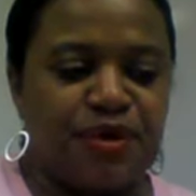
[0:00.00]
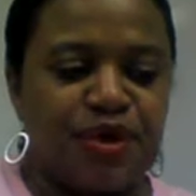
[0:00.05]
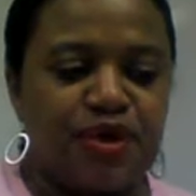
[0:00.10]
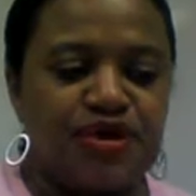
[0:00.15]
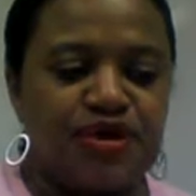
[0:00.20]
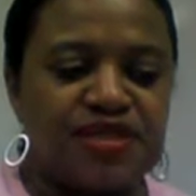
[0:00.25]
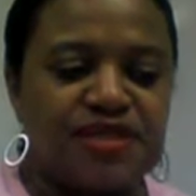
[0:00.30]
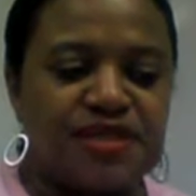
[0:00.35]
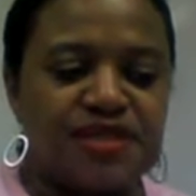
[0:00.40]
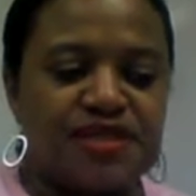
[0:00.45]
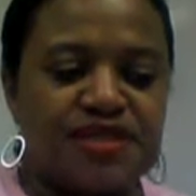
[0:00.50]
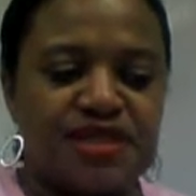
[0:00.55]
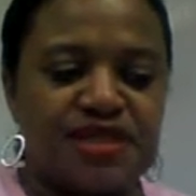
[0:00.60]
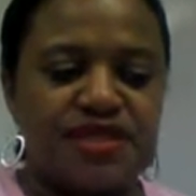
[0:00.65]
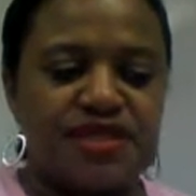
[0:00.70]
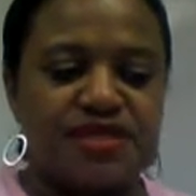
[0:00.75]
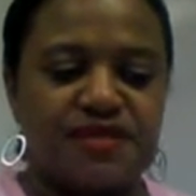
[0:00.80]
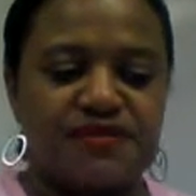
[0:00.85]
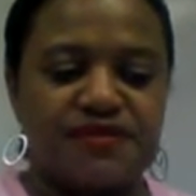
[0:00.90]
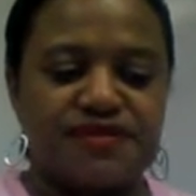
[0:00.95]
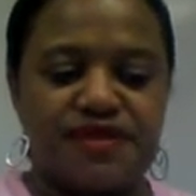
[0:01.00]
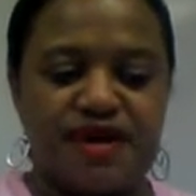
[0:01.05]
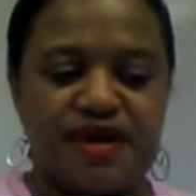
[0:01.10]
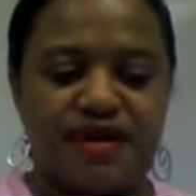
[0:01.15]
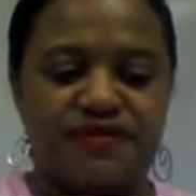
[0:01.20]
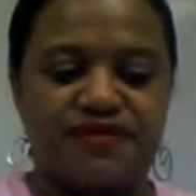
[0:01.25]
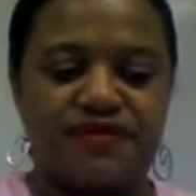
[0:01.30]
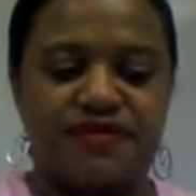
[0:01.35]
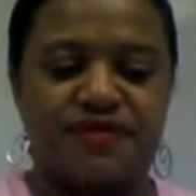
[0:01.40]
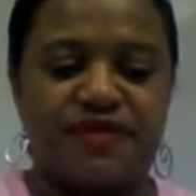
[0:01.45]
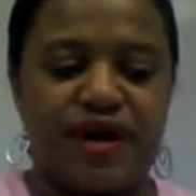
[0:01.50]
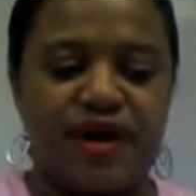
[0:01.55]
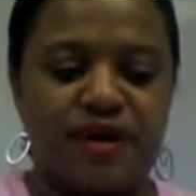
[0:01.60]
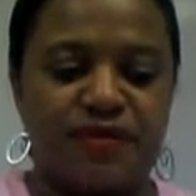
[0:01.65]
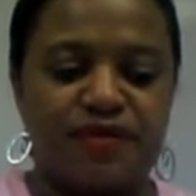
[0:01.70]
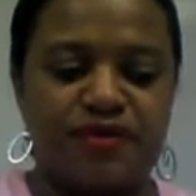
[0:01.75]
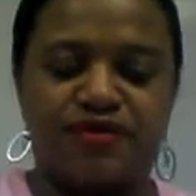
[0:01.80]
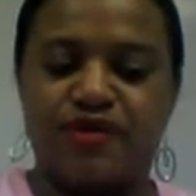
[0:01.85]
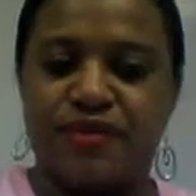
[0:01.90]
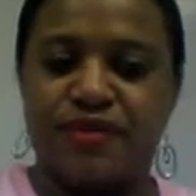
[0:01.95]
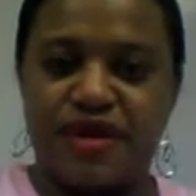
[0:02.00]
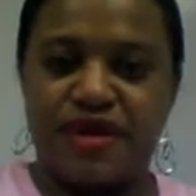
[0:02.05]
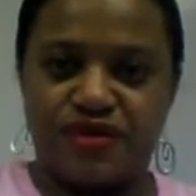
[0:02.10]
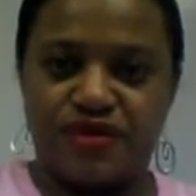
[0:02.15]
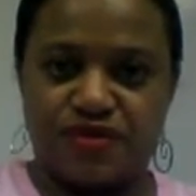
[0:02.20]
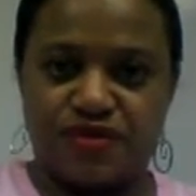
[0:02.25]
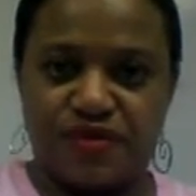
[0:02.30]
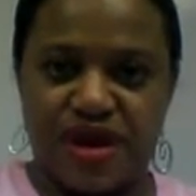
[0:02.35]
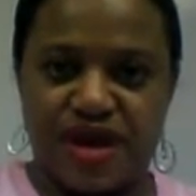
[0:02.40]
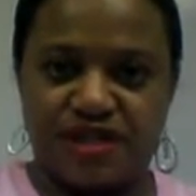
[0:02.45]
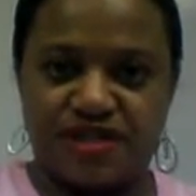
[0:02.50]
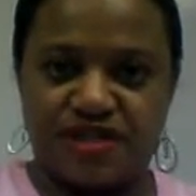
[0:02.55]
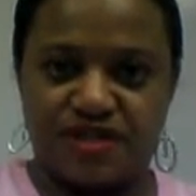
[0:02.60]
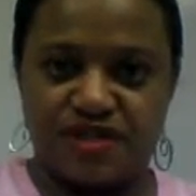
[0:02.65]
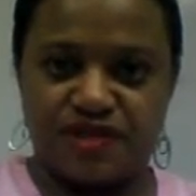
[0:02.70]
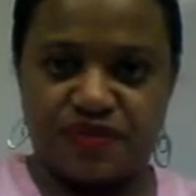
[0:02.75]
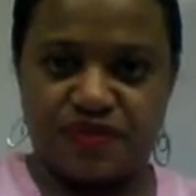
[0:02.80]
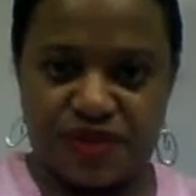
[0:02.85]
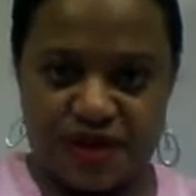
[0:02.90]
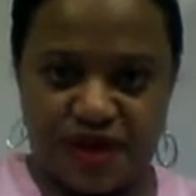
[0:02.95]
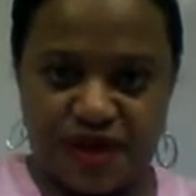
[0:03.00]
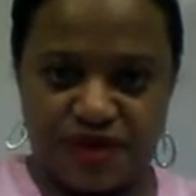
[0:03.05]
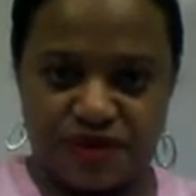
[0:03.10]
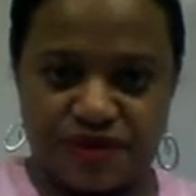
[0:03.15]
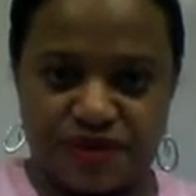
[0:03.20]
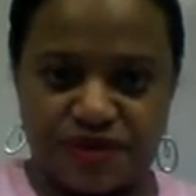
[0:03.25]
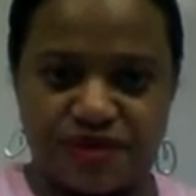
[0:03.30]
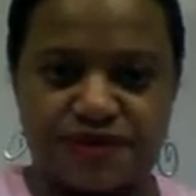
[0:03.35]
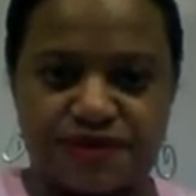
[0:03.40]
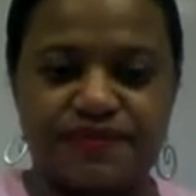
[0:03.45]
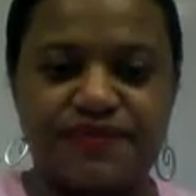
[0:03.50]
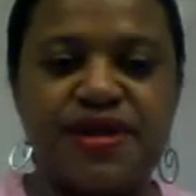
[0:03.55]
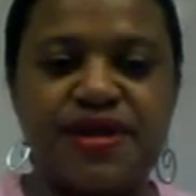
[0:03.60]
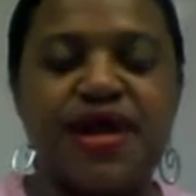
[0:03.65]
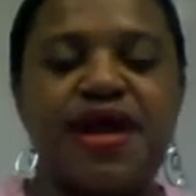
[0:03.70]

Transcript: person's sense of self develops from interactions with others.